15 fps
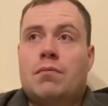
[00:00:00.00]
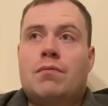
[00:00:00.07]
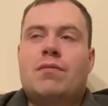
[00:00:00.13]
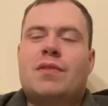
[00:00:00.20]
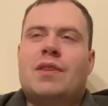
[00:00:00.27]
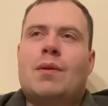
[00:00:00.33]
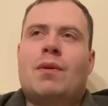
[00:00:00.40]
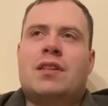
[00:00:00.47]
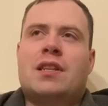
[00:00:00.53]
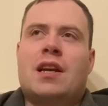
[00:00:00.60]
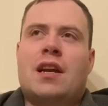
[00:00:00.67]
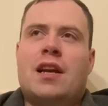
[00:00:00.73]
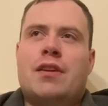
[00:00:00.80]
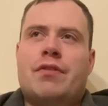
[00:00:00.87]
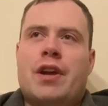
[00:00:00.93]
that wasn't a
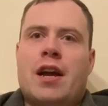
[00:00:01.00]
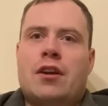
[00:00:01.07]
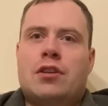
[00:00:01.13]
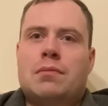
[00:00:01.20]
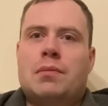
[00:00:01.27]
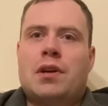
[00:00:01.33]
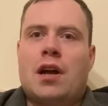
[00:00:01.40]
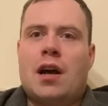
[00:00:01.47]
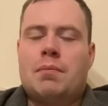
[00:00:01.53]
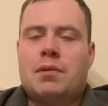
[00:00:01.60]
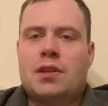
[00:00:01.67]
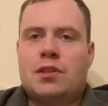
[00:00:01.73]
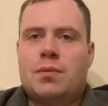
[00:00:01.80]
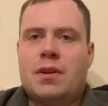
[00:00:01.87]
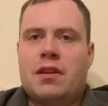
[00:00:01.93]
delayed reaction, but
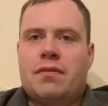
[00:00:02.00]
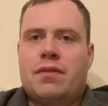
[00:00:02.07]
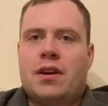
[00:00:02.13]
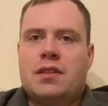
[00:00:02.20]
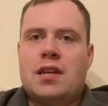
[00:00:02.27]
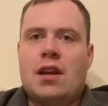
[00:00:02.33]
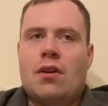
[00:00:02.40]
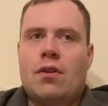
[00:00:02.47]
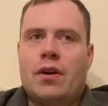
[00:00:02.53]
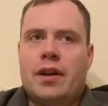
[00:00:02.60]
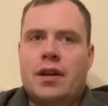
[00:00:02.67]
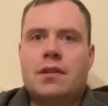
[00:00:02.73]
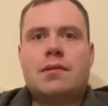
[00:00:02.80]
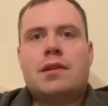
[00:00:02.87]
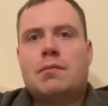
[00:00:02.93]
Hopkins, when he fought De La
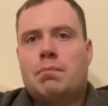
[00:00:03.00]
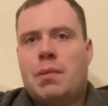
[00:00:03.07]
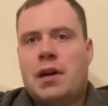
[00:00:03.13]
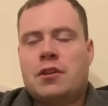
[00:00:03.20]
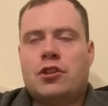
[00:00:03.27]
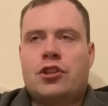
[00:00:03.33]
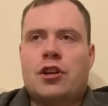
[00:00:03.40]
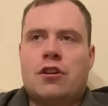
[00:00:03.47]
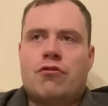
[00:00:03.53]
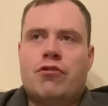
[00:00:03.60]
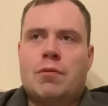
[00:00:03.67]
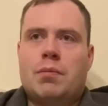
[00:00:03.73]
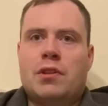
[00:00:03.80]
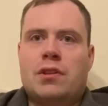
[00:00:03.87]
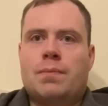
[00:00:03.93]
Hoya, body shot
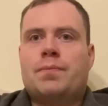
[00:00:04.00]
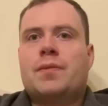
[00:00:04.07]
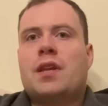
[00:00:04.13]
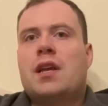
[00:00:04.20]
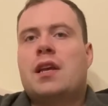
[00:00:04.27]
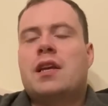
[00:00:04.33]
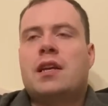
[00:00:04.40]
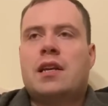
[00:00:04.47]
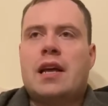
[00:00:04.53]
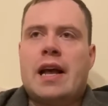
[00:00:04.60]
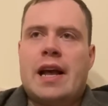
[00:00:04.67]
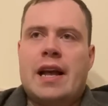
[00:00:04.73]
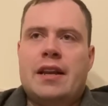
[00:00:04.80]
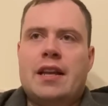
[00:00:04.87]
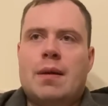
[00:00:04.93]
crippled him.
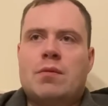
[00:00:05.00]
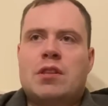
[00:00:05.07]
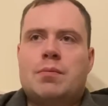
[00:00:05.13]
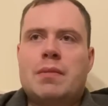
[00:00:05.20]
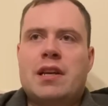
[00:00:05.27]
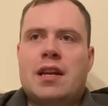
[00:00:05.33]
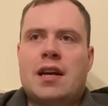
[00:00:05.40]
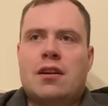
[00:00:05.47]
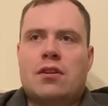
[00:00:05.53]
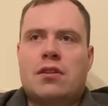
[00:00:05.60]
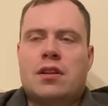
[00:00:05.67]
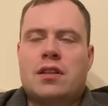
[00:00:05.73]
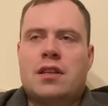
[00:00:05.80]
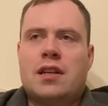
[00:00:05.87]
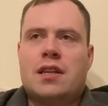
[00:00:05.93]
Liam Smith had, a
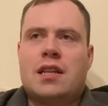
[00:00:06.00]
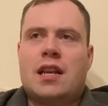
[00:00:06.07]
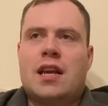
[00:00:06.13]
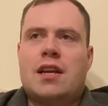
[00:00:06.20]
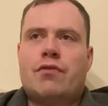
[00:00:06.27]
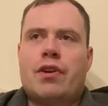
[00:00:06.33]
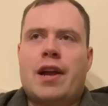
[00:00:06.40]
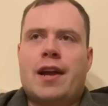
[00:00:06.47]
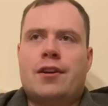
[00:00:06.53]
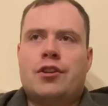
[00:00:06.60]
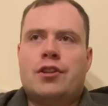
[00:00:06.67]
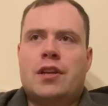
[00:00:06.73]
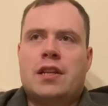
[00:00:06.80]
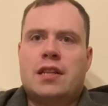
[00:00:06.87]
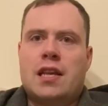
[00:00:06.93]
delayed
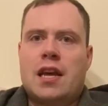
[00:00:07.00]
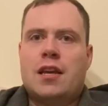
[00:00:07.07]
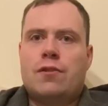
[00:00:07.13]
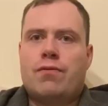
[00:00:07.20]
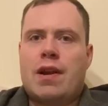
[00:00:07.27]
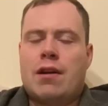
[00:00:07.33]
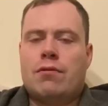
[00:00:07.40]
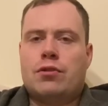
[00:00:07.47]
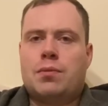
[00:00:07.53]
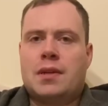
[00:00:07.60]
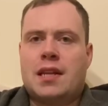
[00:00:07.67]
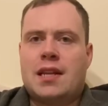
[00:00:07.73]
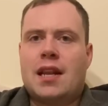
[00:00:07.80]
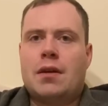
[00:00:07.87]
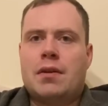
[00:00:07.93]
reaction in the eighth round when
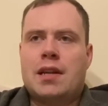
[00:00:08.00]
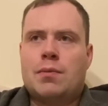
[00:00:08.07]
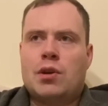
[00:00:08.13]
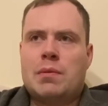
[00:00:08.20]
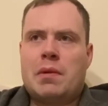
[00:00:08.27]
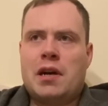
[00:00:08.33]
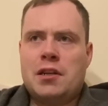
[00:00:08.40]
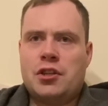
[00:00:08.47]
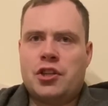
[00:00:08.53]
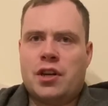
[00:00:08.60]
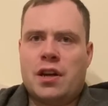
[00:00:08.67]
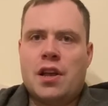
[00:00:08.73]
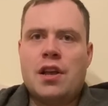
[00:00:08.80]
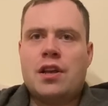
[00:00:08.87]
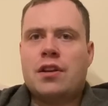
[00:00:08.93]
Canelo hit him with a body
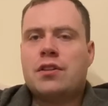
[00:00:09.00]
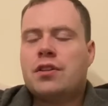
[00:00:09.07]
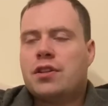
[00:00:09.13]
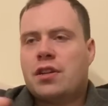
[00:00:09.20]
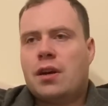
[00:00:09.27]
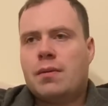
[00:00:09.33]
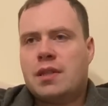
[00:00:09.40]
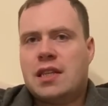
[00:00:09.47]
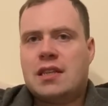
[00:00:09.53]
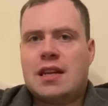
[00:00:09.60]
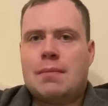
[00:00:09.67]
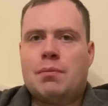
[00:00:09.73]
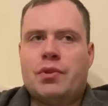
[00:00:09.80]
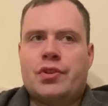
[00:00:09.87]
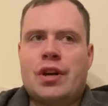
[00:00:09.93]
shot. There's always
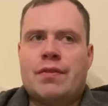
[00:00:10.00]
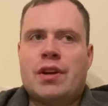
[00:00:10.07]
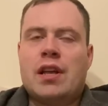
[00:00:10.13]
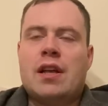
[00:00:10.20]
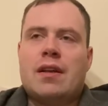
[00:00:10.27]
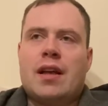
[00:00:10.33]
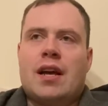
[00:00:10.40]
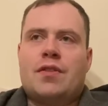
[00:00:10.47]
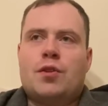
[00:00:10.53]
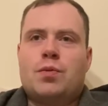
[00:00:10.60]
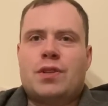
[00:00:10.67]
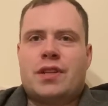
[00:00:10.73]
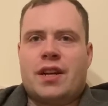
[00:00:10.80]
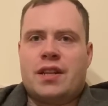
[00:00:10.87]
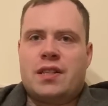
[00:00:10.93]
examples of it. And this
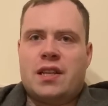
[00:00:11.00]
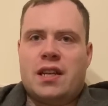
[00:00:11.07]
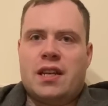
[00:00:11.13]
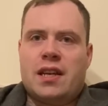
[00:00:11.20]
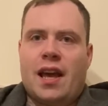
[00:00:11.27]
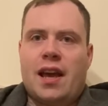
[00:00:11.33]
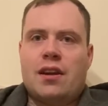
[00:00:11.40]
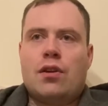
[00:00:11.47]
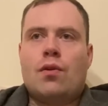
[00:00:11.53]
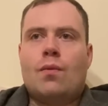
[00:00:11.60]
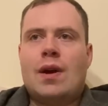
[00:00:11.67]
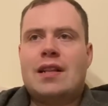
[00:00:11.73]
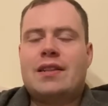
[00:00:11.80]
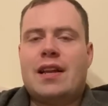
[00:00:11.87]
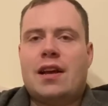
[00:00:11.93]
was Garcia again.
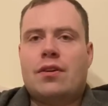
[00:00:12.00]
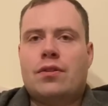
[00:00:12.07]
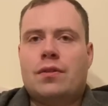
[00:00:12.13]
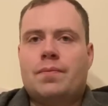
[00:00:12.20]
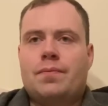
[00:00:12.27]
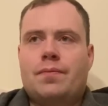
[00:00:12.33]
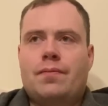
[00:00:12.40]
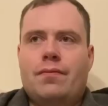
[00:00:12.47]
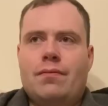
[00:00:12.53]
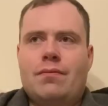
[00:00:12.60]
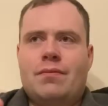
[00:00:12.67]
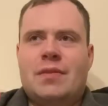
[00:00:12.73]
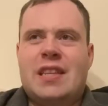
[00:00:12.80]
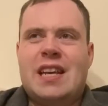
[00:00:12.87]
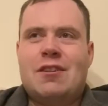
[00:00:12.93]
Went down.
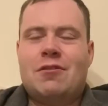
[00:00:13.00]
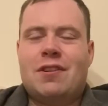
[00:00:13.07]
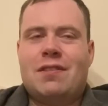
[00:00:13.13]
Now,